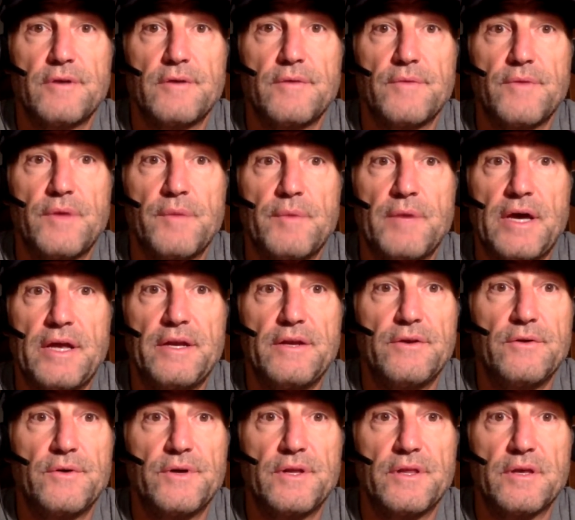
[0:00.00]
mean, I
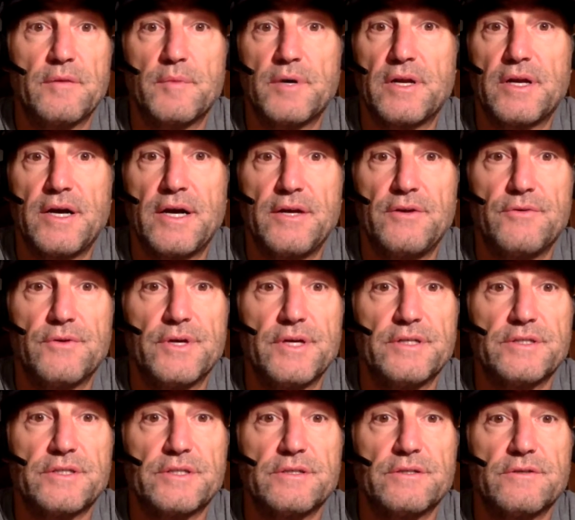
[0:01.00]
didn't know anything about
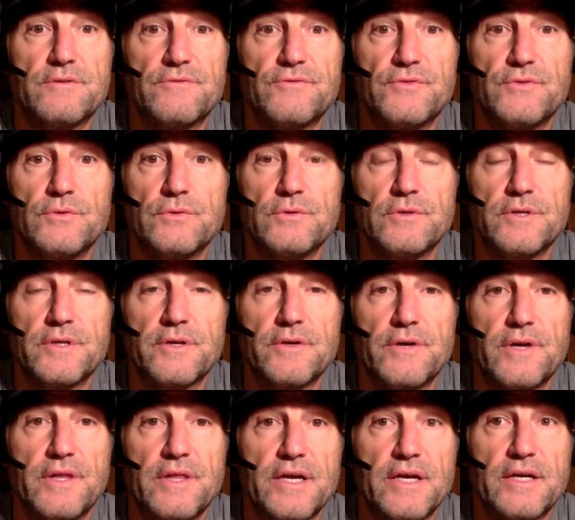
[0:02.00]
hydration or fueling or
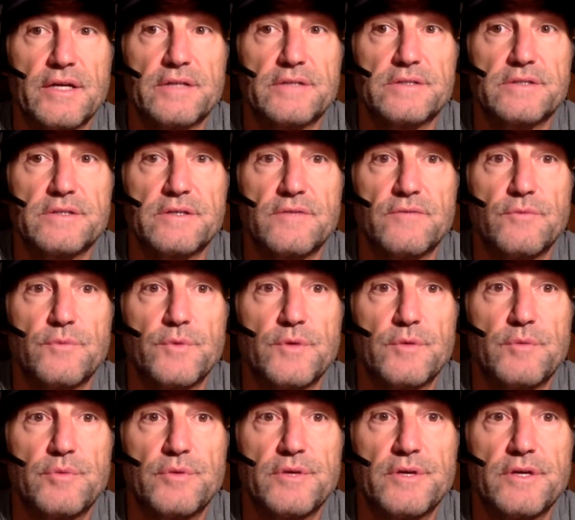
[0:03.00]
any of that kind of stuff when we
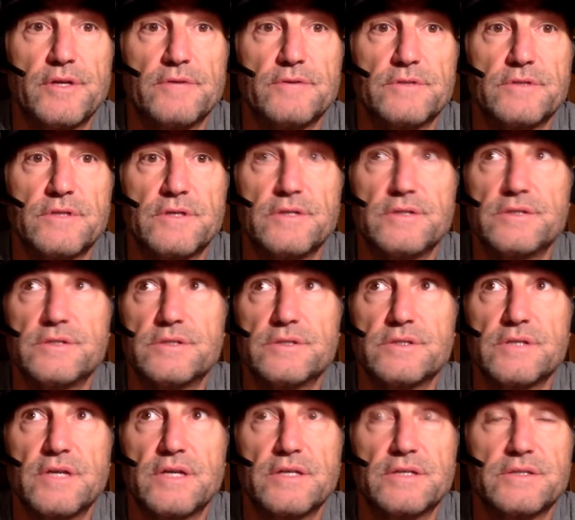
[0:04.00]
were playing. It was always
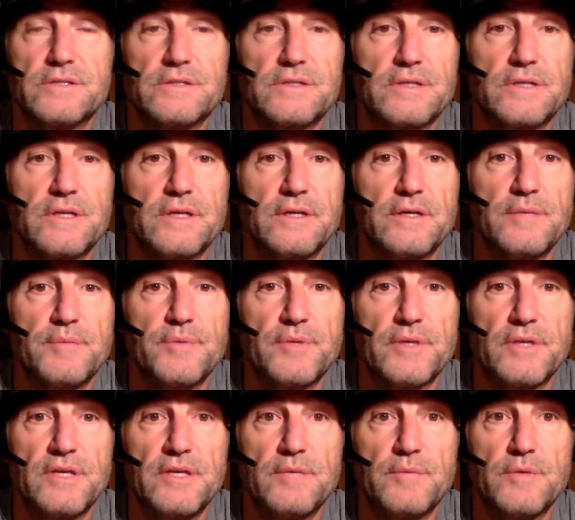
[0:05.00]
just kind of suck it up
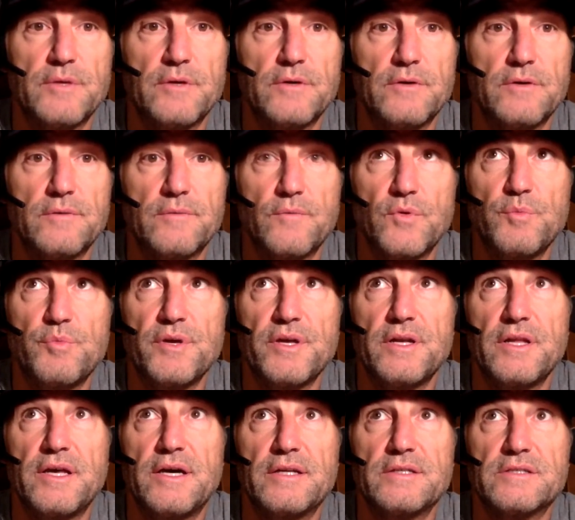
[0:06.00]
and keep going. We
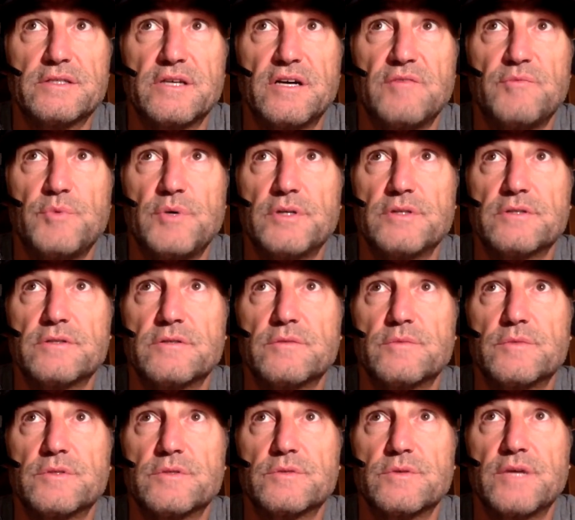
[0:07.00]
played a lot of softball
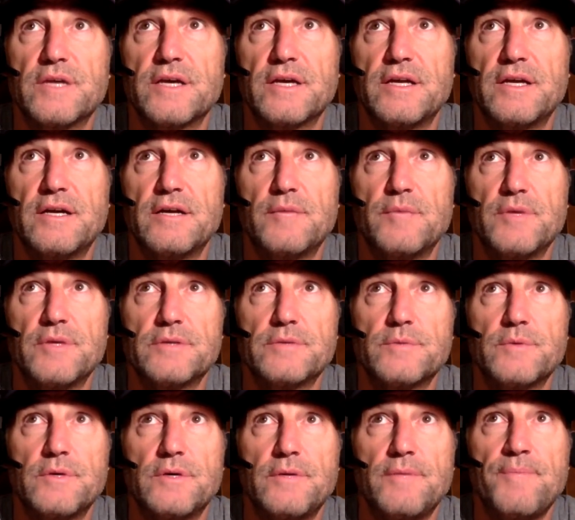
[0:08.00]
tournaments when I got out of
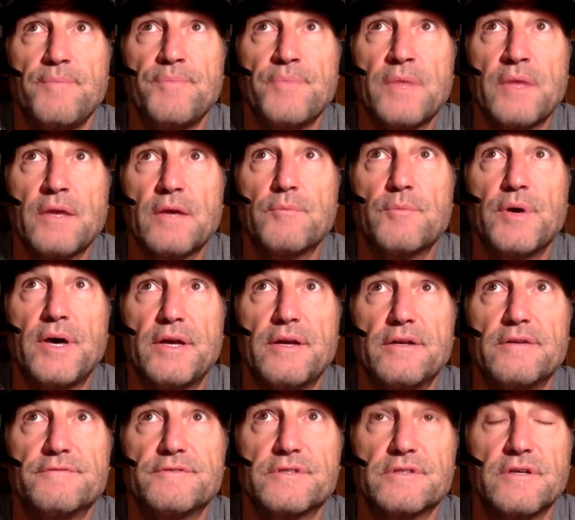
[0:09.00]
baseball,
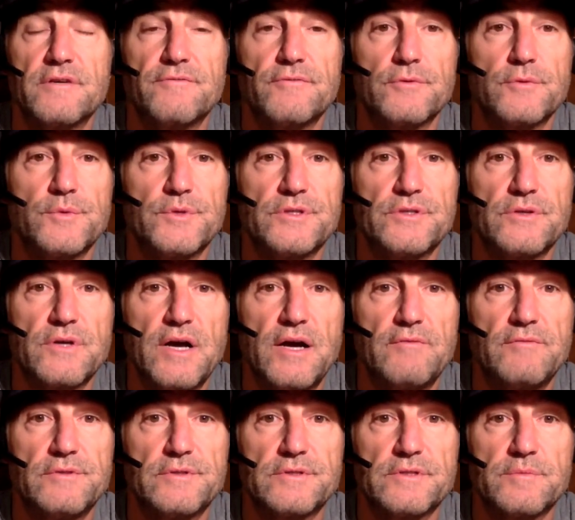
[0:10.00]
competitive stuff where we'd
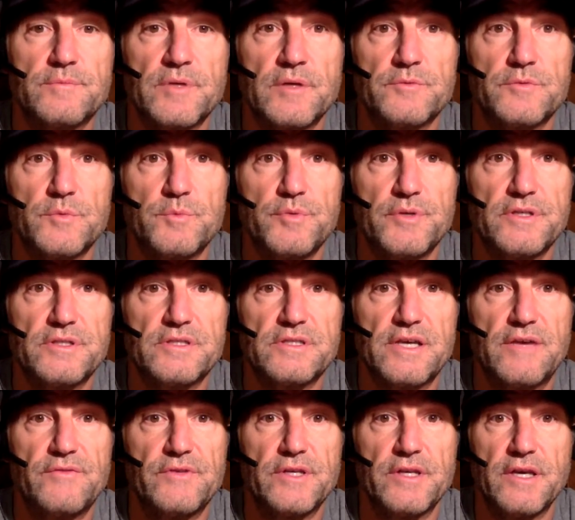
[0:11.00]
travel, and sometimes we'd play
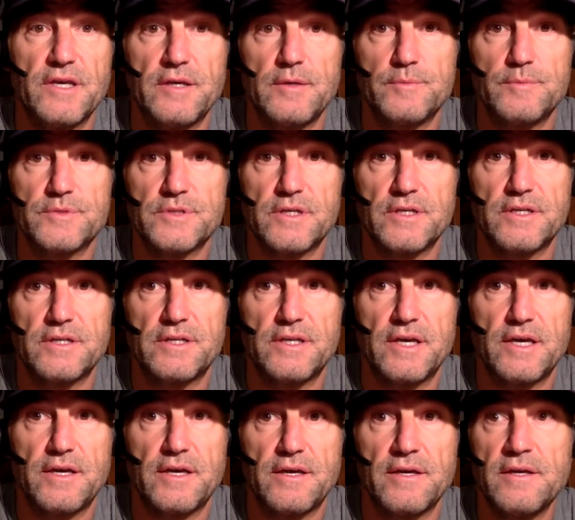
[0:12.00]
7 games on a
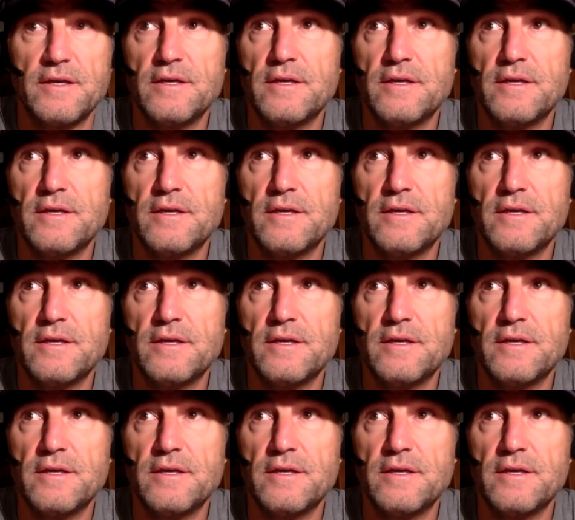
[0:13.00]
day,